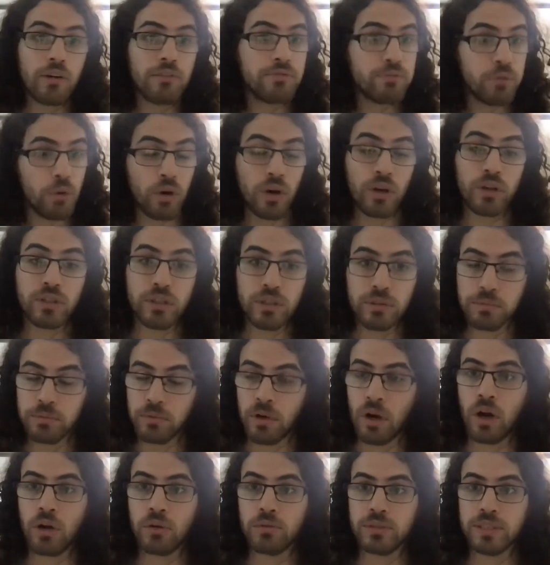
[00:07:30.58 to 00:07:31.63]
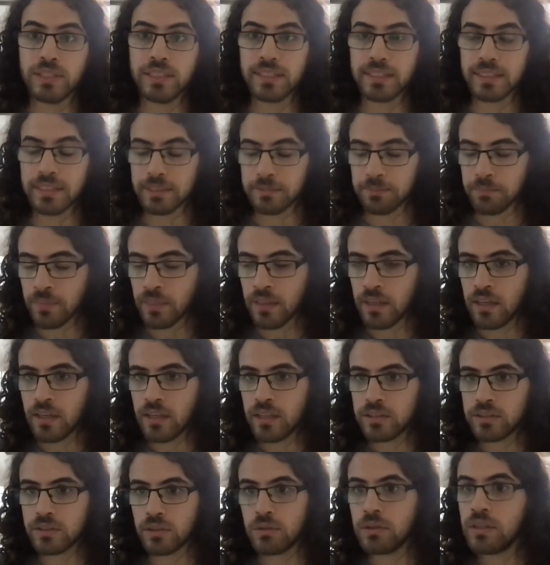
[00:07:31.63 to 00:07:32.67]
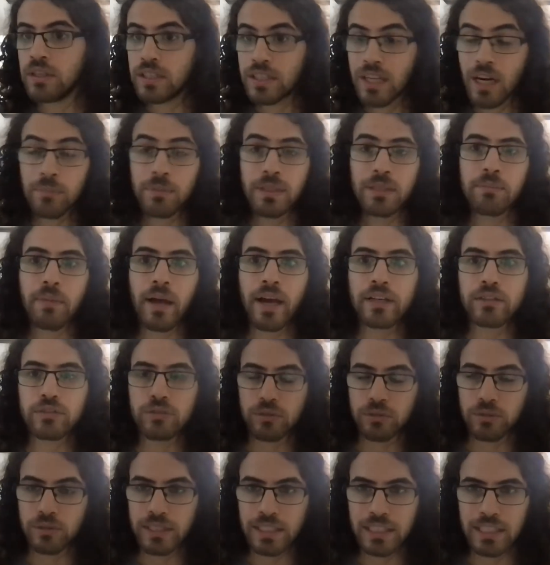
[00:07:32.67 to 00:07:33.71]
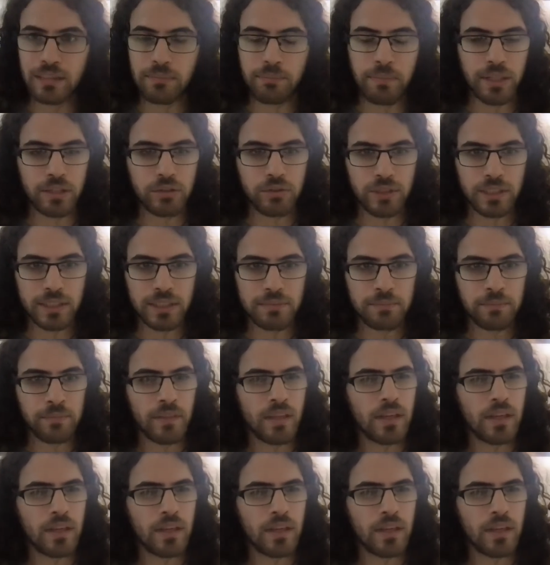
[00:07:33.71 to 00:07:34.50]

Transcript: for other reasons. So coming back to leading metrics.